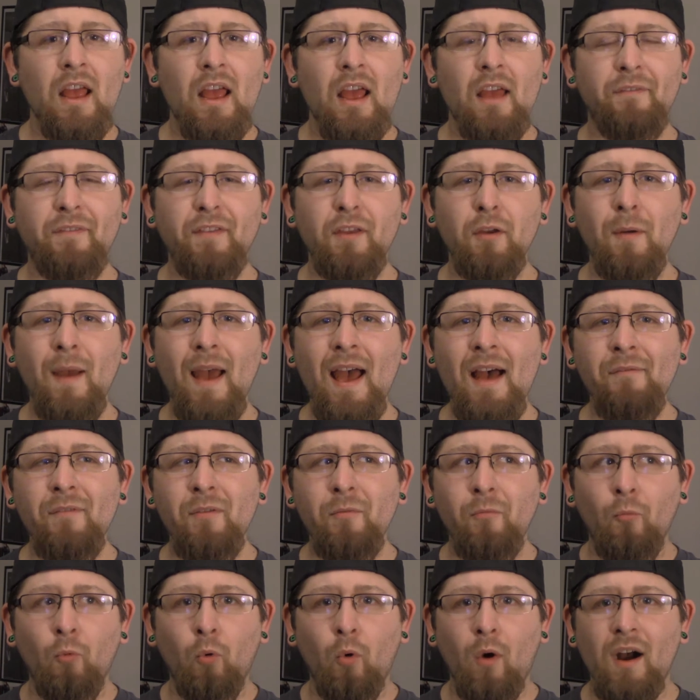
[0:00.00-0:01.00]
If you
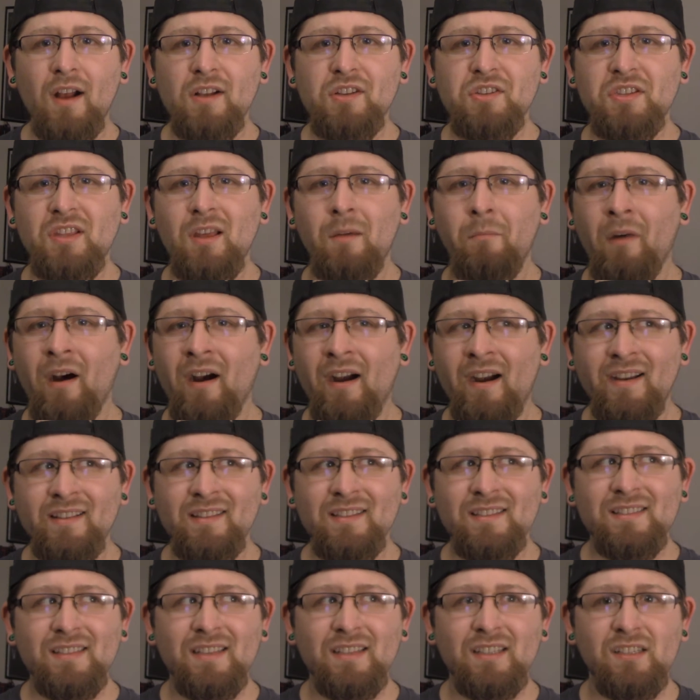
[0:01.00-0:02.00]
haven't watched the
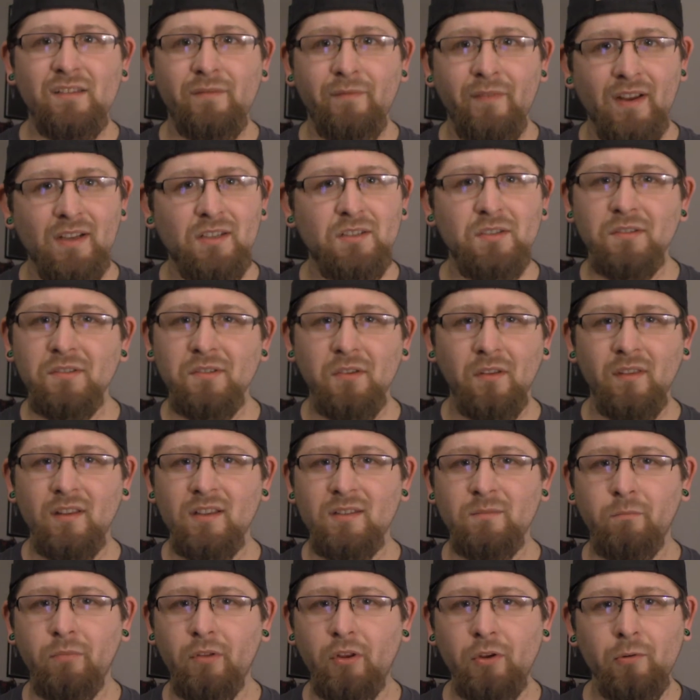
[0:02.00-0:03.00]
behind-the-scenes features on
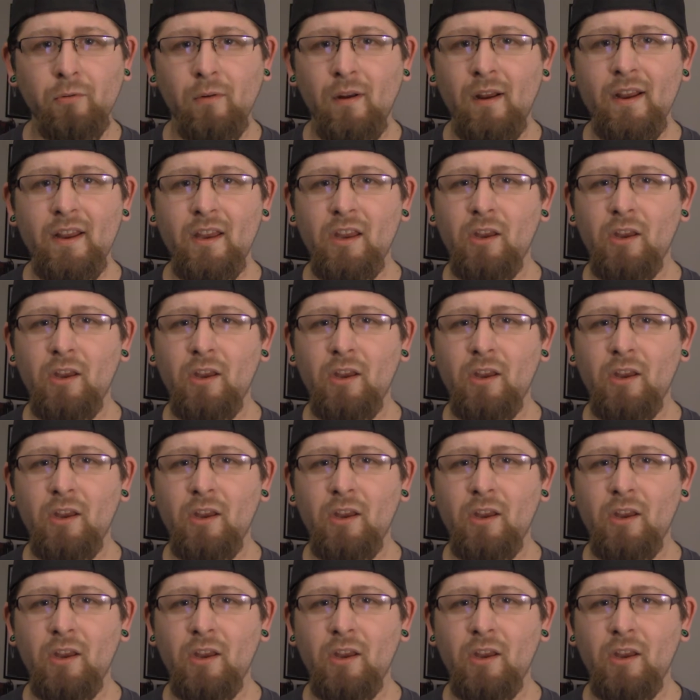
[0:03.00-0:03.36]
this Blu-ray,